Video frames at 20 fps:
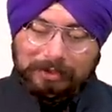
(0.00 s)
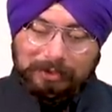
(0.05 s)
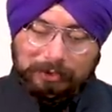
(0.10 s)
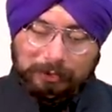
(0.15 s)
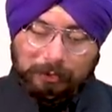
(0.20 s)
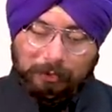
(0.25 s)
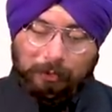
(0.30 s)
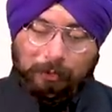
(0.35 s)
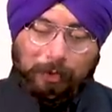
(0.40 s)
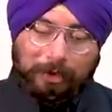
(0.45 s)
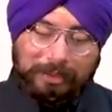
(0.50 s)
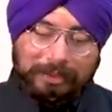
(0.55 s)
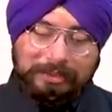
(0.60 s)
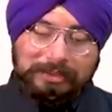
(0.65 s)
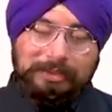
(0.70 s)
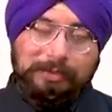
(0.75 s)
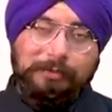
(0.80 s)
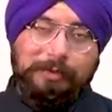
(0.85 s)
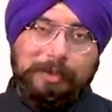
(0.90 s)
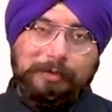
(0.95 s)
So what is
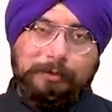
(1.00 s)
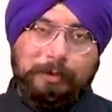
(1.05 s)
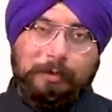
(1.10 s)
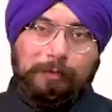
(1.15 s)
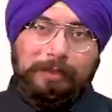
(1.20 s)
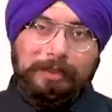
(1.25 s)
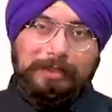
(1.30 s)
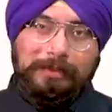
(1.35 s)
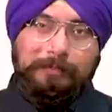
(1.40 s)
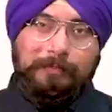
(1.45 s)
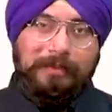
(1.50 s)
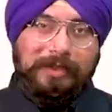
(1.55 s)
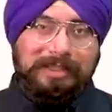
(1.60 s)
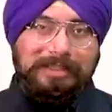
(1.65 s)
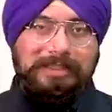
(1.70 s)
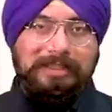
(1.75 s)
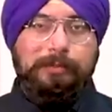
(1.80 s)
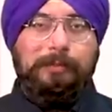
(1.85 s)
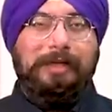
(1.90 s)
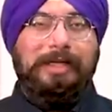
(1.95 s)
the way forward?
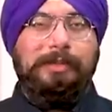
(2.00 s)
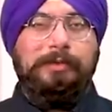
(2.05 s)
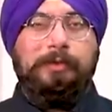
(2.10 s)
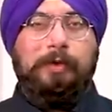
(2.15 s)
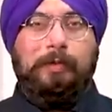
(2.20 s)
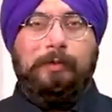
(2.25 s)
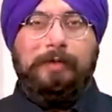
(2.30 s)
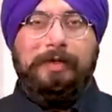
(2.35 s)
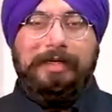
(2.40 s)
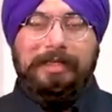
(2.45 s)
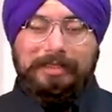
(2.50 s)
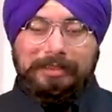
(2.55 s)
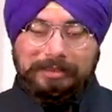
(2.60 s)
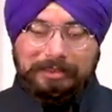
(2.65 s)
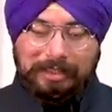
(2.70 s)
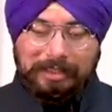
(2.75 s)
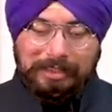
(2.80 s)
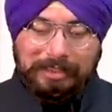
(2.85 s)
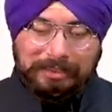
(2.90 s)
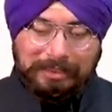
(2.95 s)
See way forward is
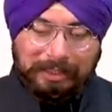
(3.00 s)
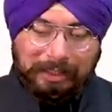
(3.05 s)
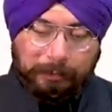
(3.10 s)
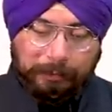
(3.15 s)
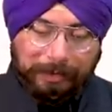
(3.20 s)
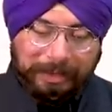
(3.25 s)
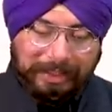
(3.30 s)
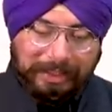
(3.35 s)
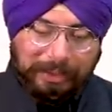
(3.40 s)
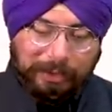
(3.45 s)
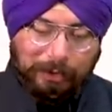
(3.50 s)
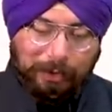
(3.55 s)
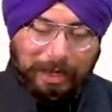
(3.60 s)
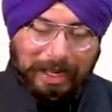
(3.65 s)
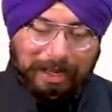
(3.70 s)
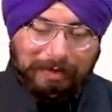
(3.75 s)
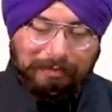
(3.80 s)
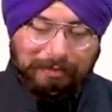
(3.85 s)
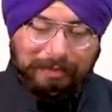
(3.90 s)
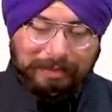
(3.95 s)
that we need to
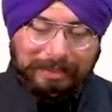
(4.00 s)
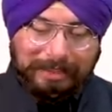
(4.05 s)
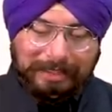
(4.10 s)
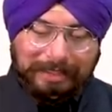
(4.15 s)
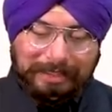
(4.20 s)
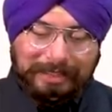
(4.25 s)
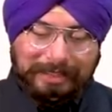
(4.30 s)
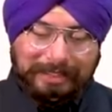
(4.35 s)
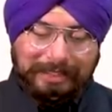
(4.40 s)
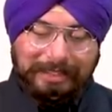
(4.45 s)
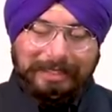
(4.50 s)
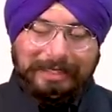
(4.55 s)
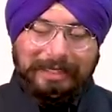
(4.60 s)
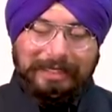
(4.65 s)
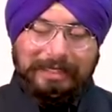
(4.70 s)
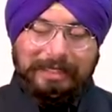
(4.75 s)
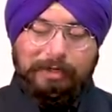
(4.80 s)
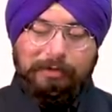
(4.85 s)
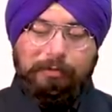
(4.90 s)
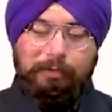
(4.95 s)
have an
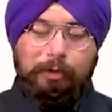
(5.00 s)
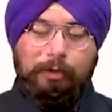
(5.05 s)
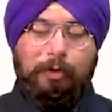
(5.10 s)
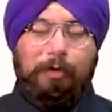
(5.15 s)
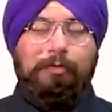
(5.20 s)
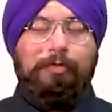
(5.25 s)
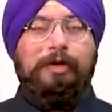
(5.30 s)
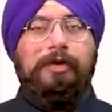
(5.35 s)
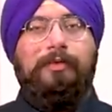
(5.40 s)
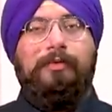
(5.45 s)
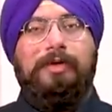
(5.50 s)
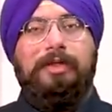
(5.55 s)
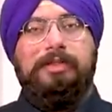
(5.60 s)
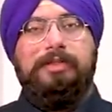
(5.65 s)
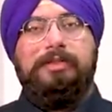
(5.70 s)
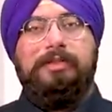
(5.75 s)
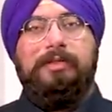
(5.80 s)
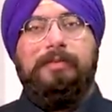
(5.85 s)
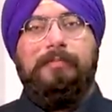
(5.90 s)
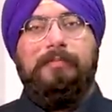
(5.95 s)
integrated view of
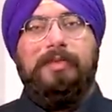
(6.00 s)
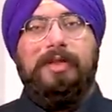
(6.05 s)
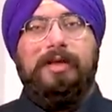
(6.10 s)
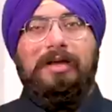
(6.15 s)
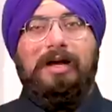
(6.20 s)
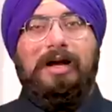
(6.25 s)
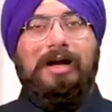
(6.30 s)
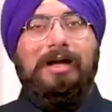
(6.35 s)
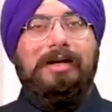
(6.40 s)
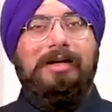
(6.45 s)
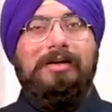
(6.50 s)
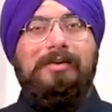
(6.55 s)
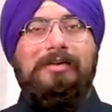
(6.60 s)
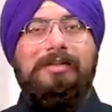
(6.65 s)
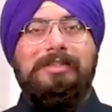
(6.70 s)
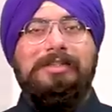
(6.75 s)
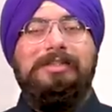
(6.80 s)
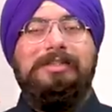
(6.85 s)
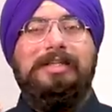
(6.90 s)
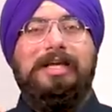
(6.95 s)
interest. Our
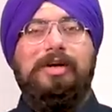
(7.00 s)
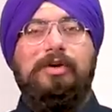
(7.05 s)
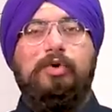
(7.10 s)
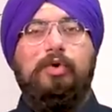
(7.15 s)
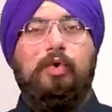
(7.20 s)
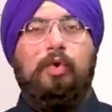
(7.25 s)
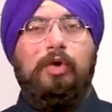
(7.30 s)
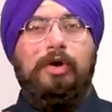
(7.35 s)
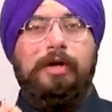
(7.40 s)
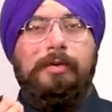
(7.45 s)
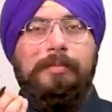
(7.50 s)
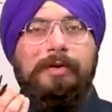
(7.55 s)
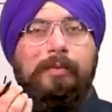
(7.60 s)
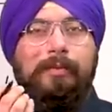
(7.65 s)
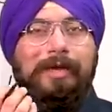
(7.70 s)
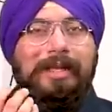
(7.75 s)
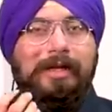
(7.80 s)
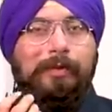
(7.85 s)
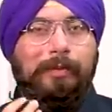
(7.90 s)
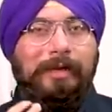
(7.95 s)
interest cannot be
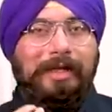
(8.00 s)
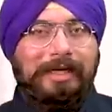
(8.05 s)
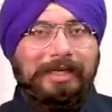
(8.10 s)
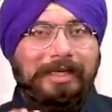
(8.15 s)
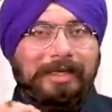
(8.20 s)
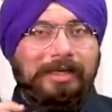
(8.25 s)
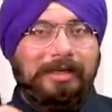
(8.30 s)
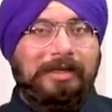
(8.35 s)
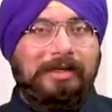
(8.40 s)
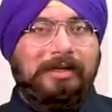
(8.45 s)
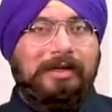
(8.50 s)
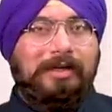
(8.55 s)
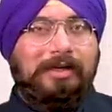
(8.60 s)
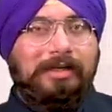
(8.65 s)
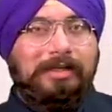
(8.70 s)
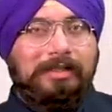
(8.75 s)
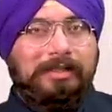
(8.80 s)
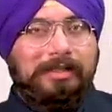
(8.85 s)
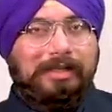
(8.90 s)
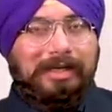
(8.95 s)
very very
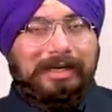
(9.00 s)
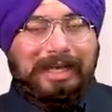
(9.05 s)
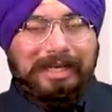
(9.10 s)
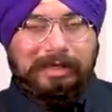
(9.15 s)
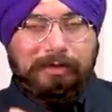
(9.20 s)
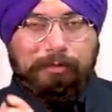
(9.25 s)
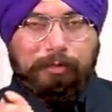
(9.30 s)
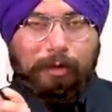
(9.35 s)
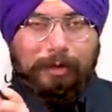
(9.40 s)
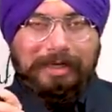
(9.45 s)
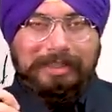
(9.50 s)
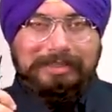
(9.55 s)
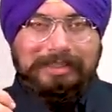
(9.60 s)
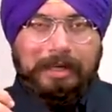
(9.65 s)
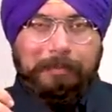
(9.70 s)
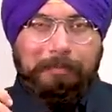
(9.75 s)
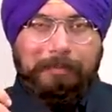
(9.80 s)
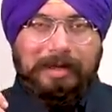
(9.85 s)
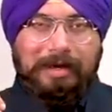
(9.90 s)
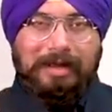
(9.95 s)
uh, like for
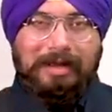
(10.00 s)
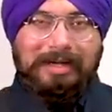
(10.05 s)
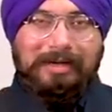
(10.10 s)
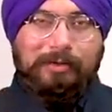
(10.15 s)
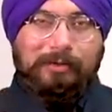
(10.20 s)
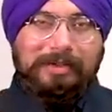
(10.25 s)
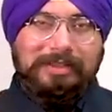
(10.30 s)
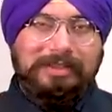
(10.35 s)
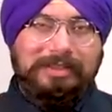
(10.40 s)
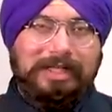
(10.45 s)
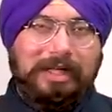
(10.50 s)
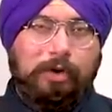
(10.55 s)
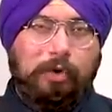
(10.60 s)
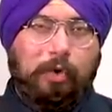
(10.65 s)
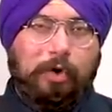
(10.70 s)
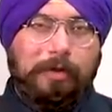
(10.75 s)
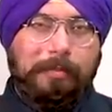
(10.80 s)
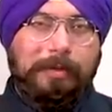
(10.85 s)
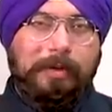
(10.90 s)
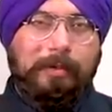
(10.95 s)
example our interest
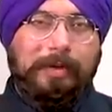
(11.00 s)
cannot be